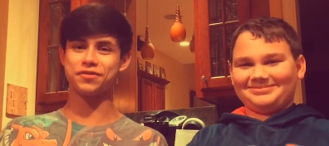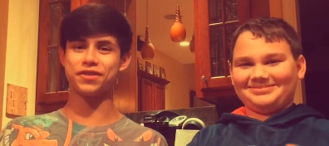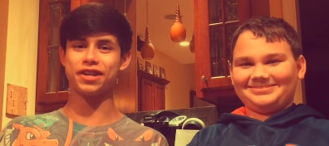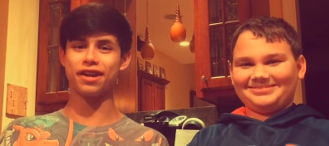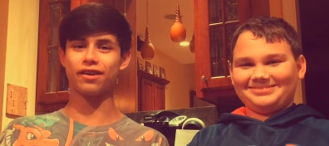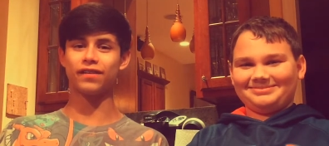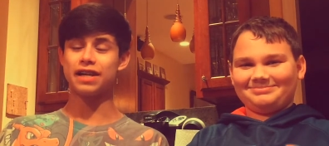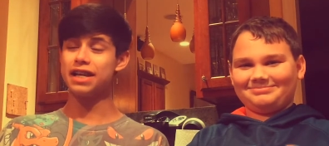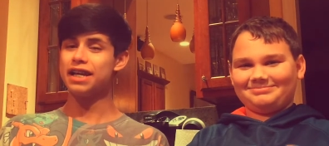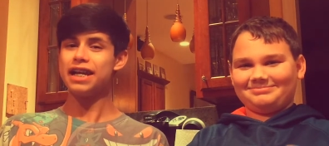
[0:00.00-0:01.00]
Speaker 1: video.
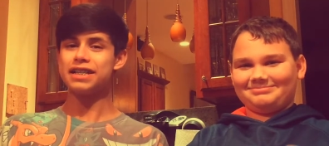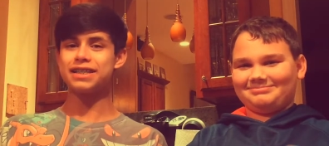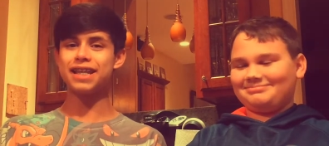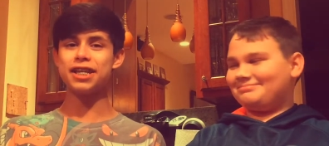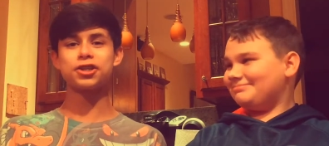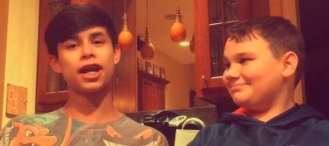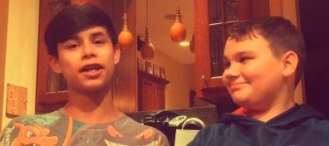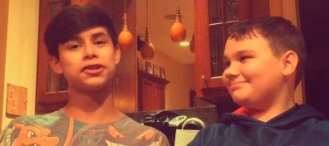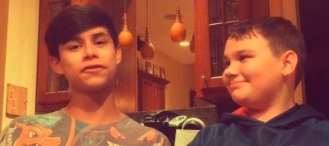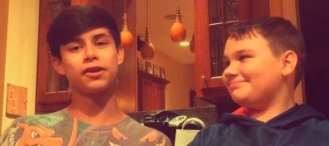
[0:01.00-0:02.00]
Today's
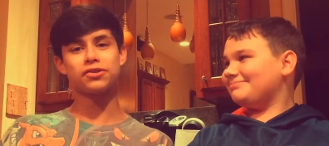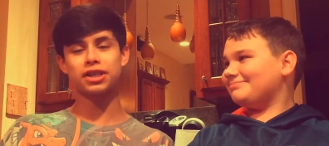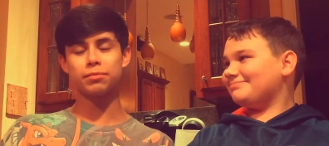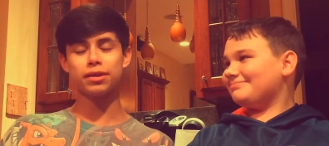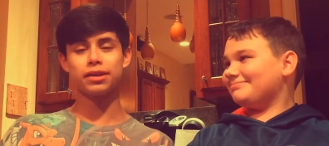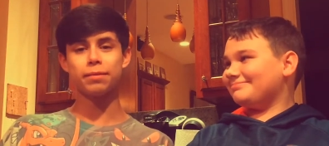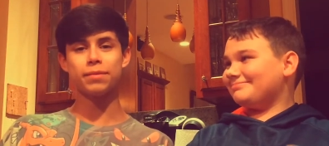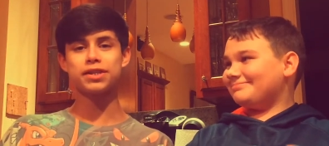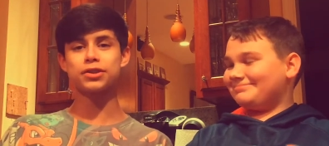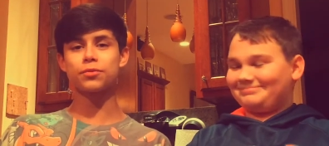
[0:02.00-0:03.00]
challenge video is going to be the
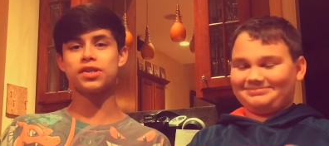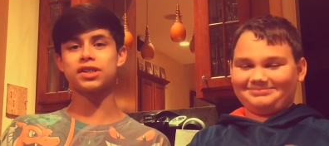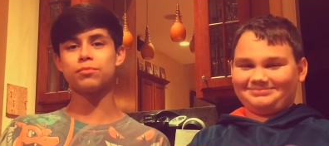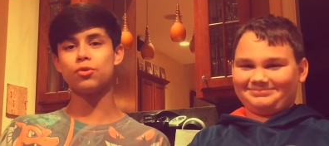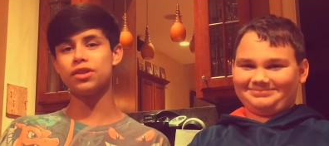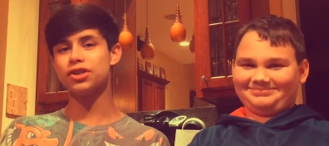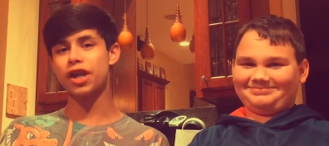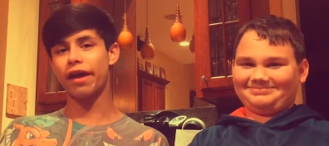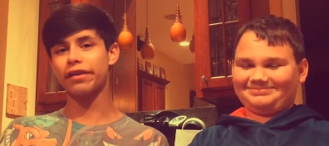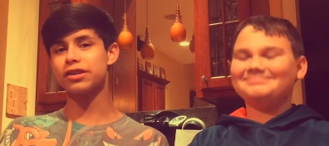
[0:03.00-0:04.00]
mystery smoothie
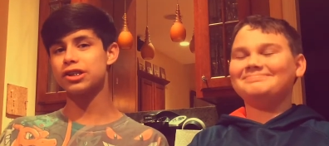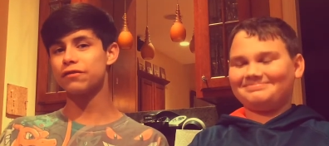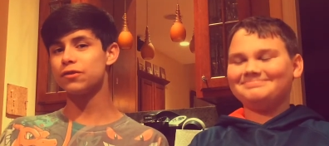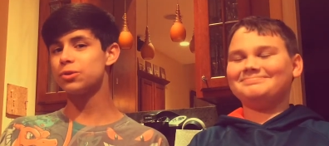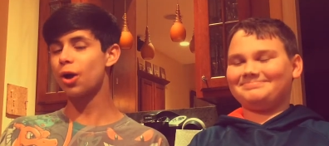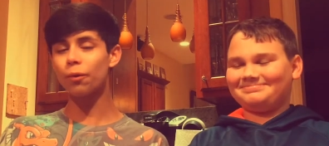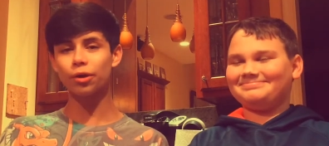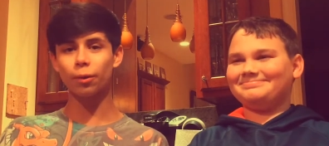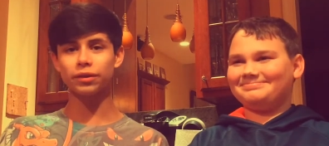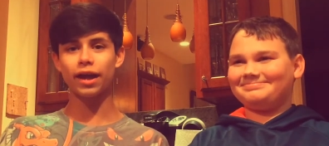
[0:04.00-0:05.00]
challenge. If you don't
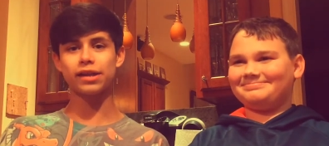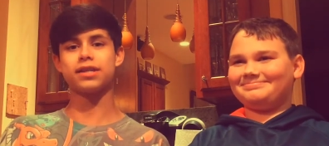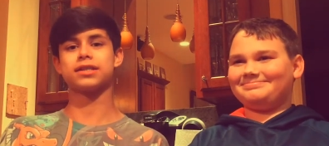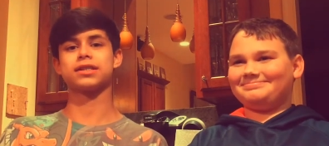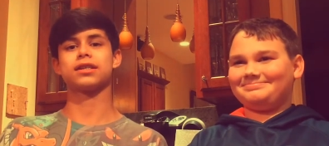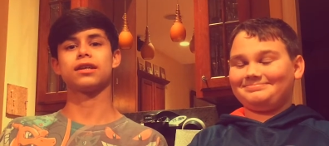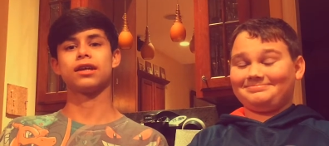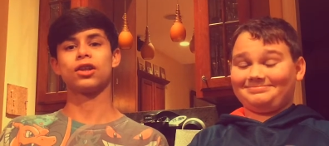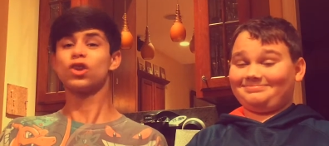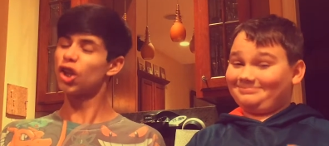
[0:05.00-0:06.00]
know what that is,
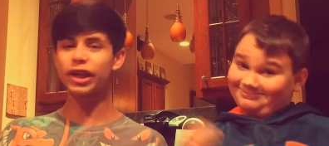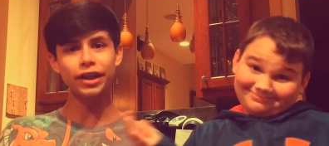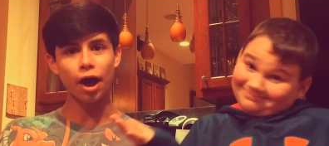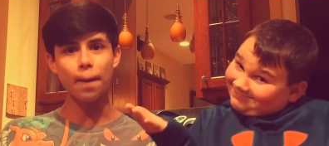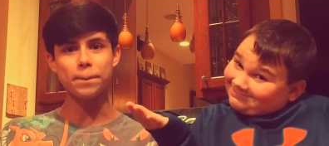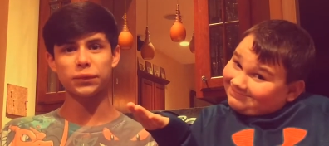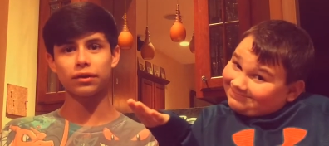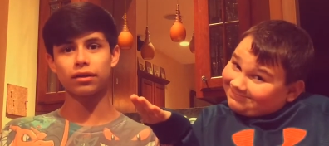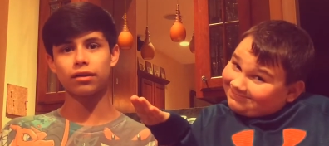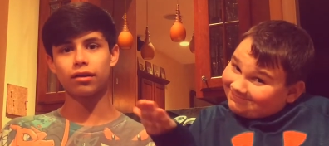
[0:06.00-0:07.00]
look it up.
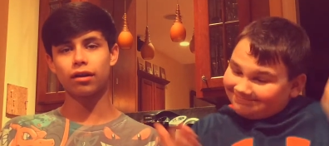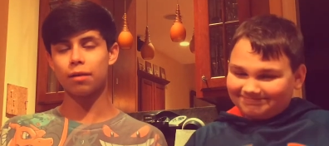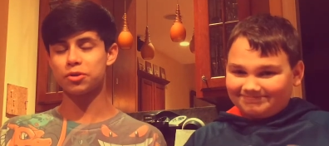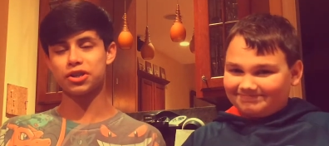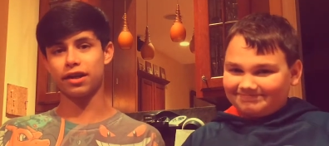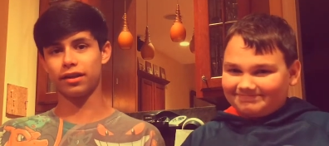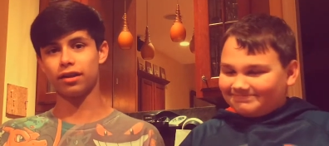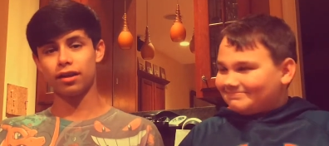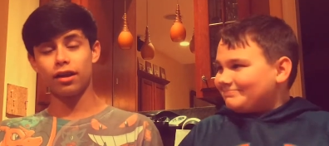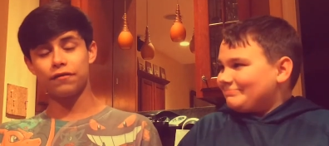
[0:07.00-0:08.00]
I'm just kidding.
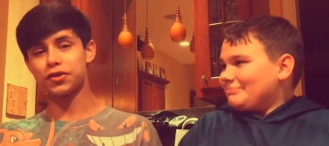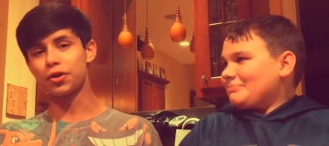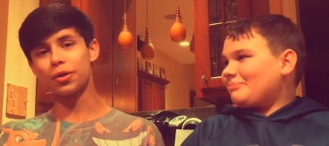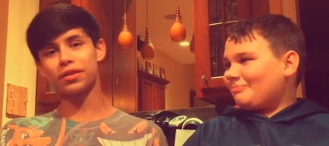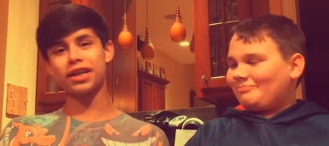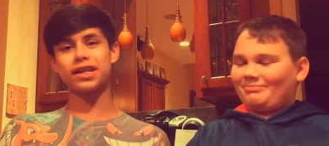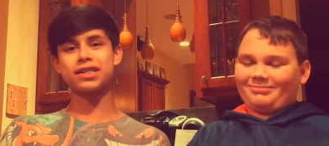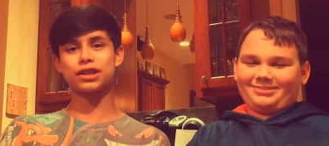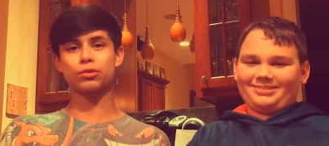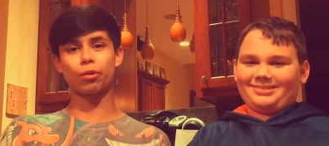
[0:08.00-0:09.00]
If you don't know what that
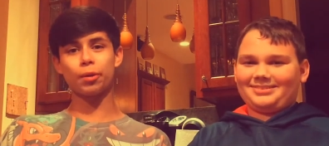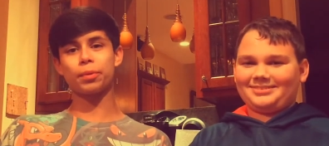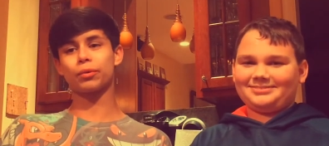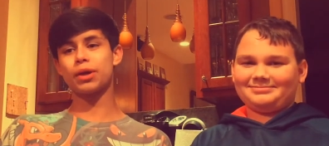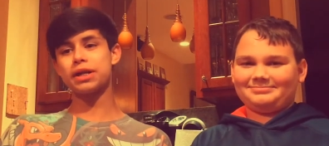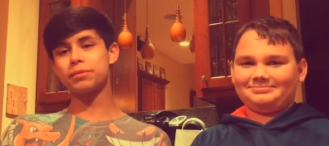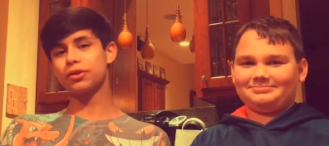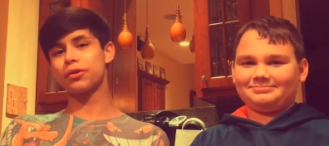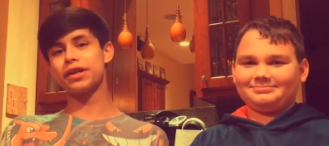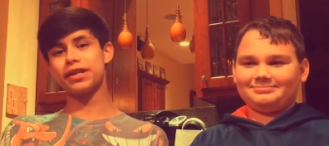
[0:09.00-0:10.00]
is, it's where we put random
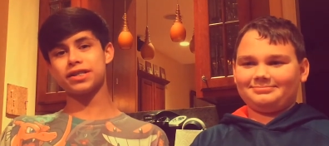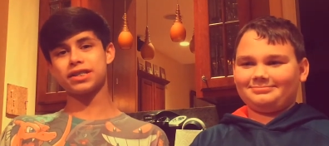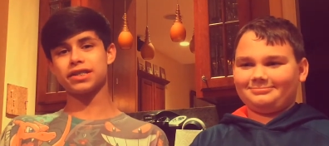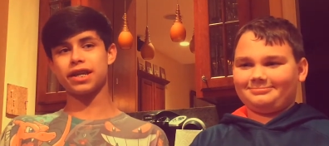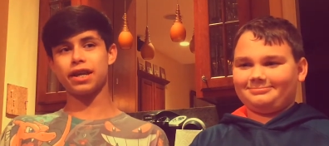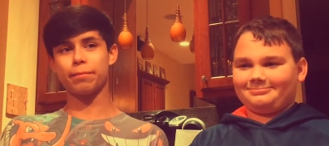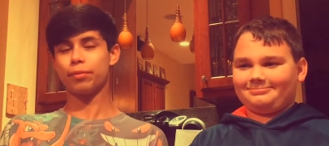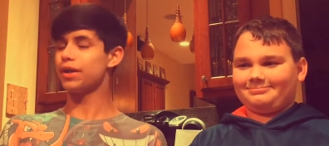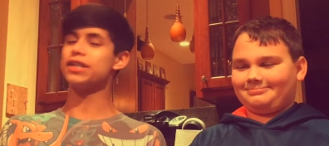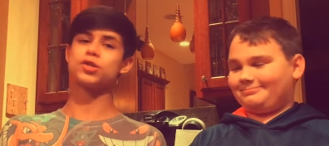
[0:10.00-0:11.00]
ingredients,
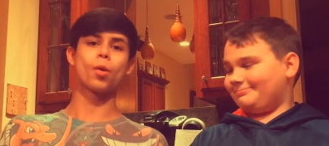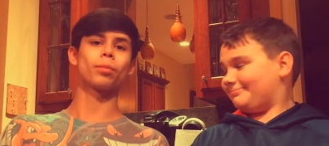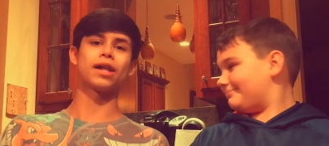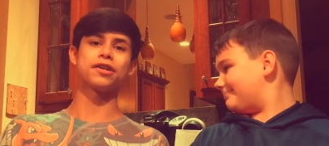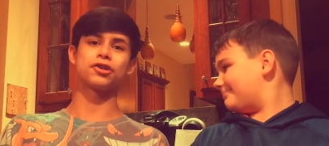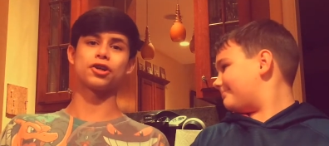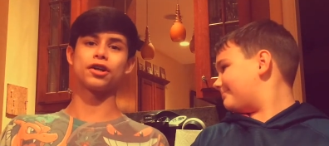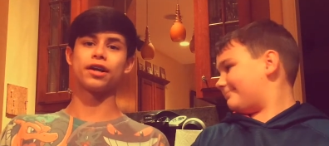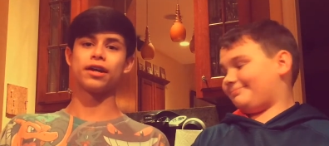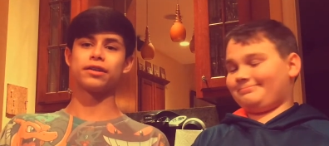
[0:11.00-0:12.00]
put it into a blender,